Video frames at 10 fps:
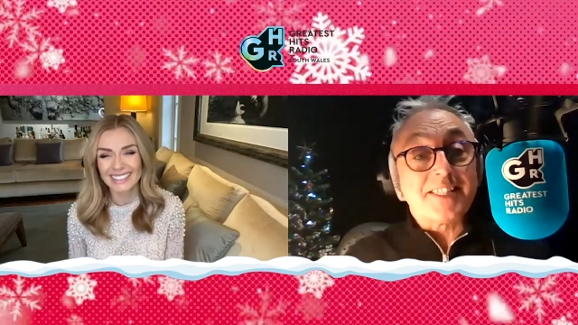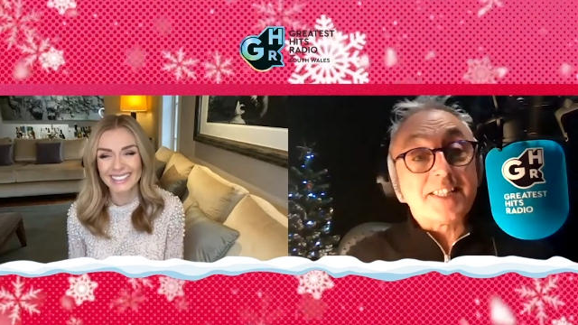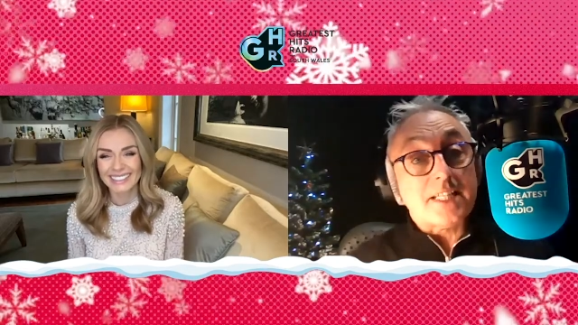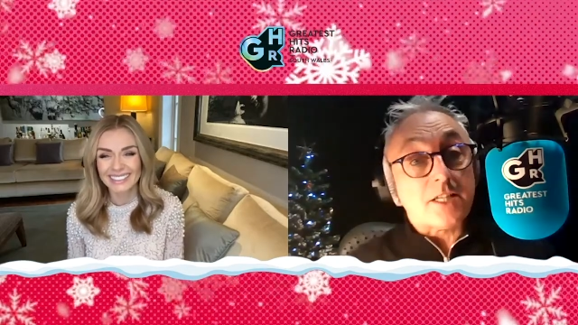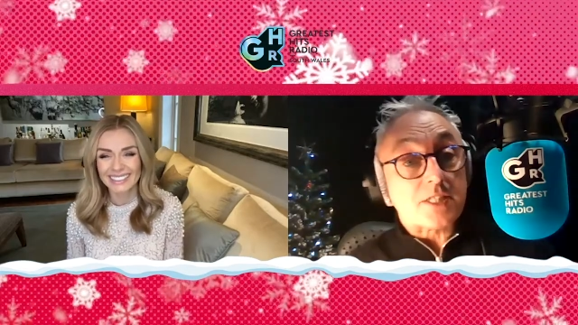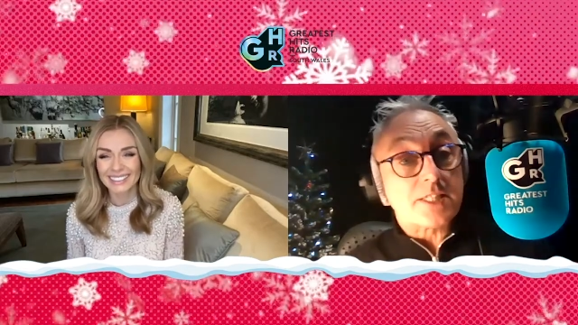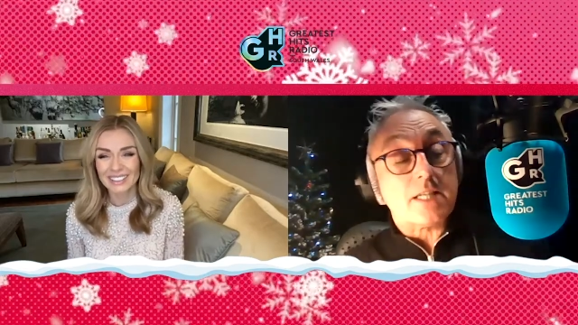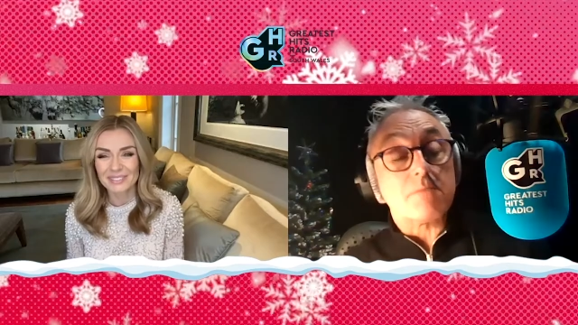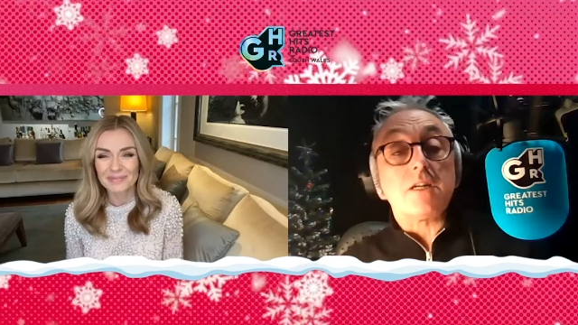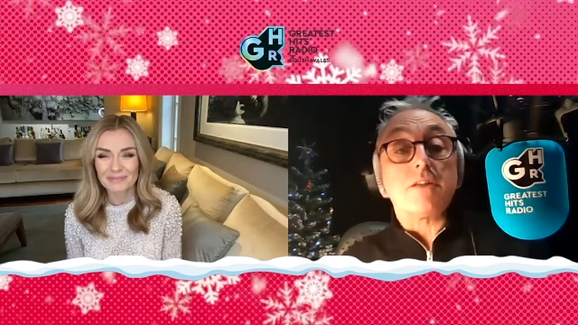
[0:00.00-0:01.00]
Speaker 1: can see it at the
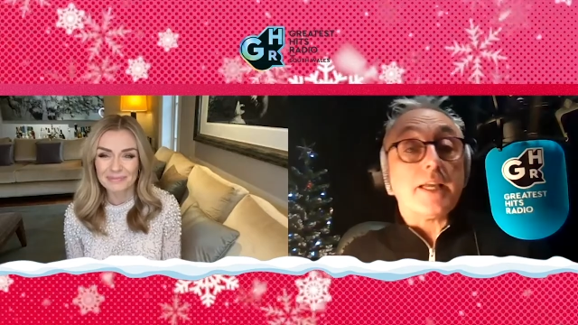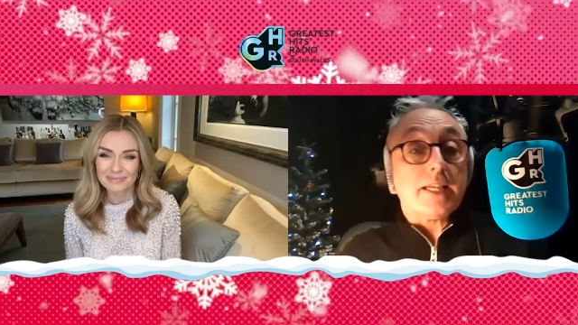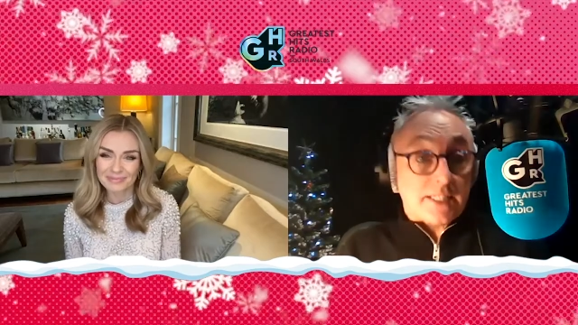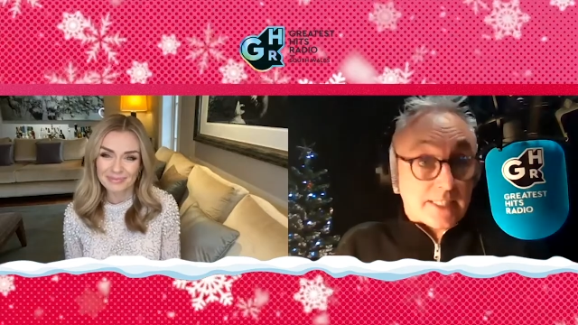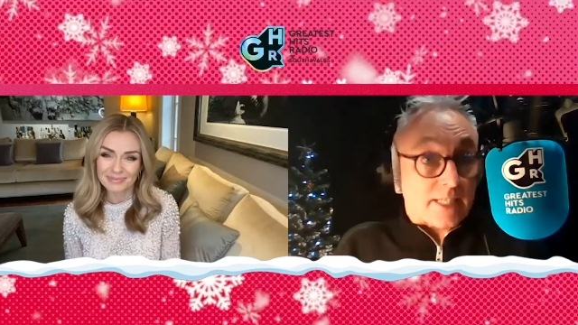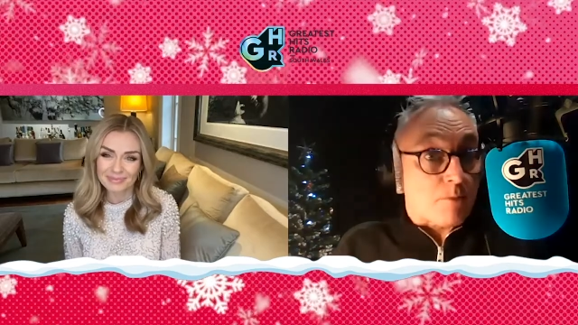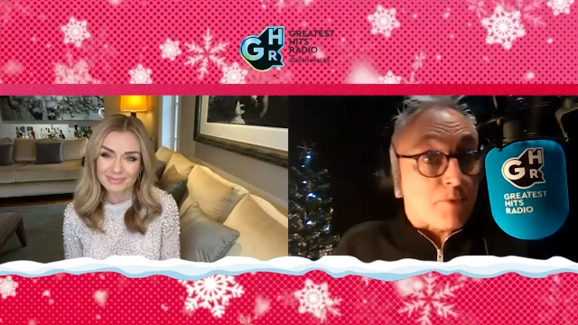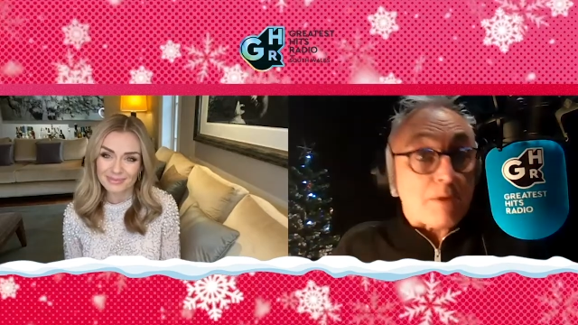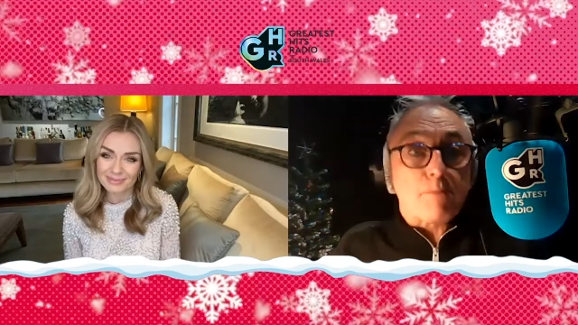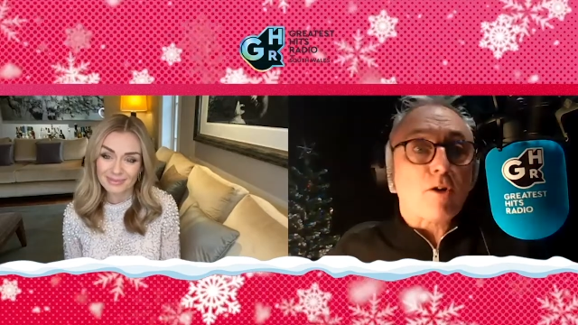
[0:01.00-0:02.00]
cinema, they can see it
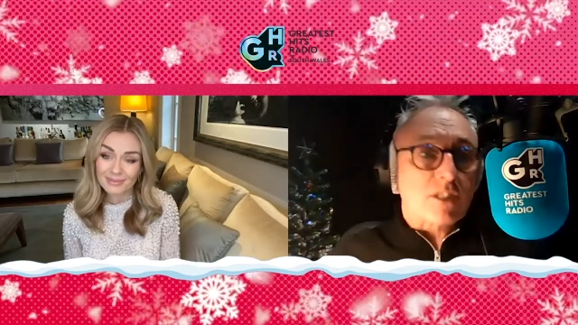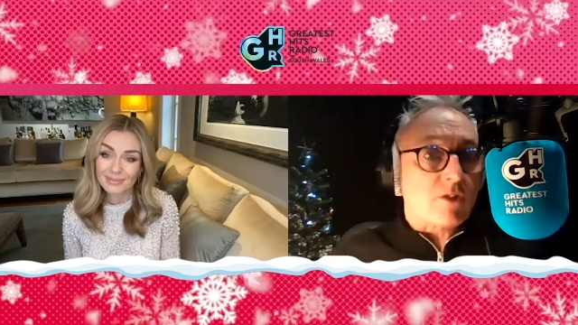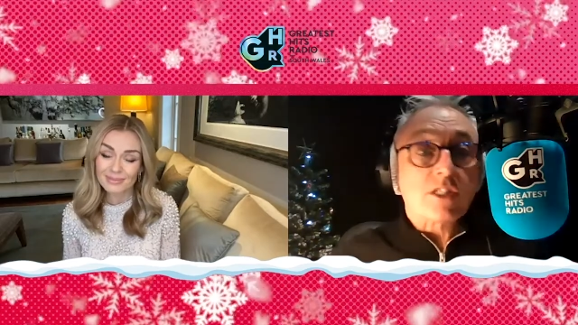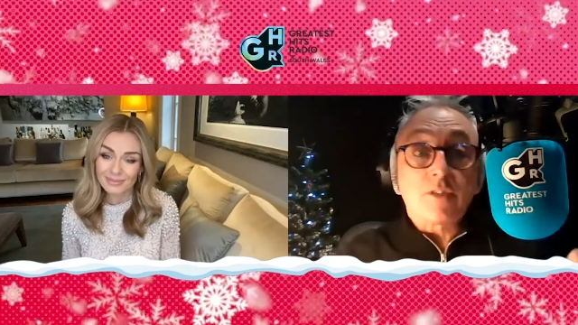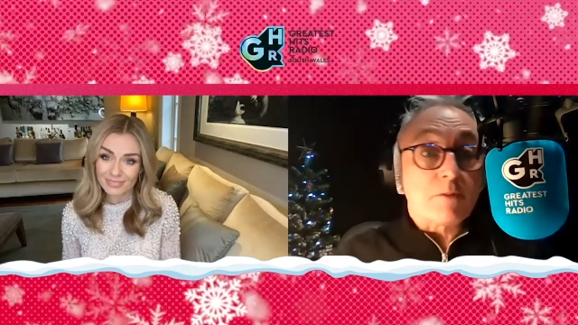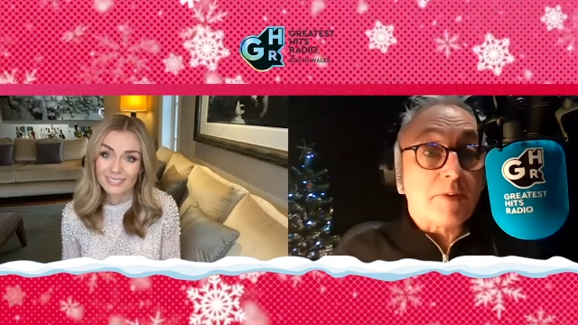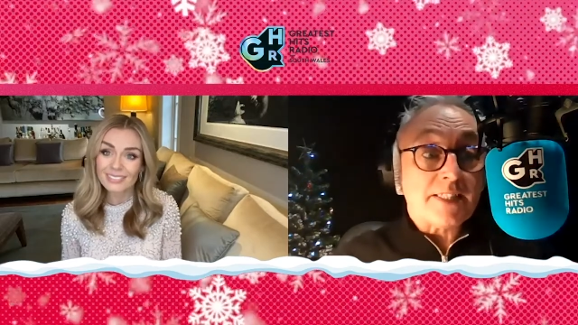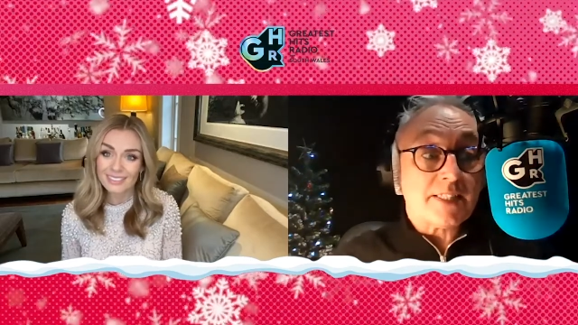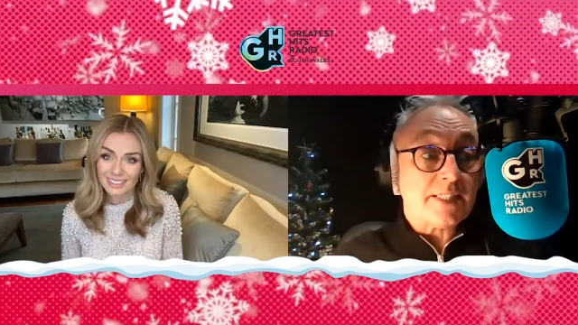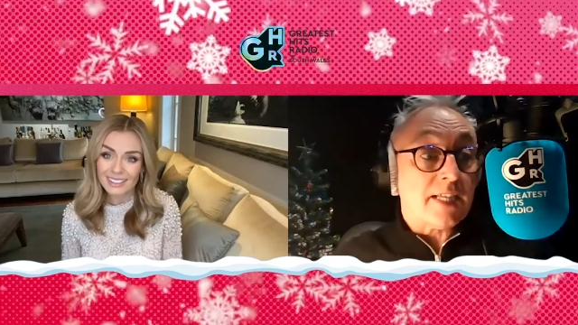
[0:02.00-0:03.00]
on BritBox, lots of other
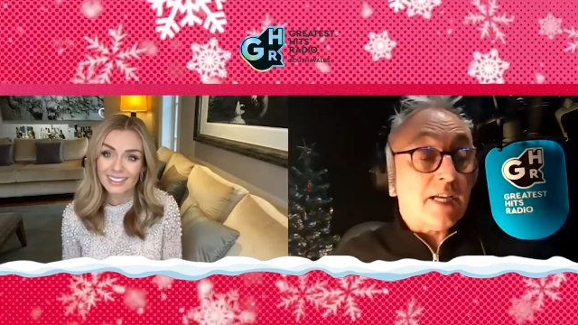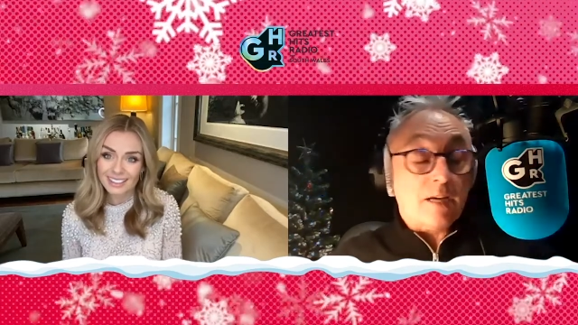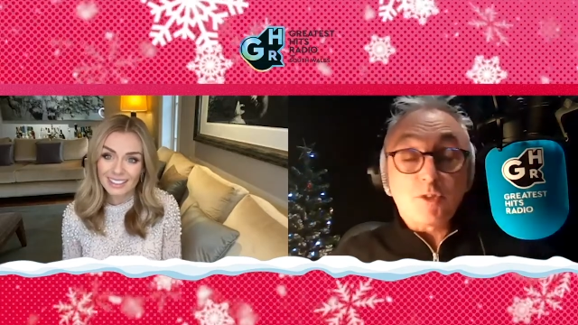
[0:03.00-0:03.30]
places.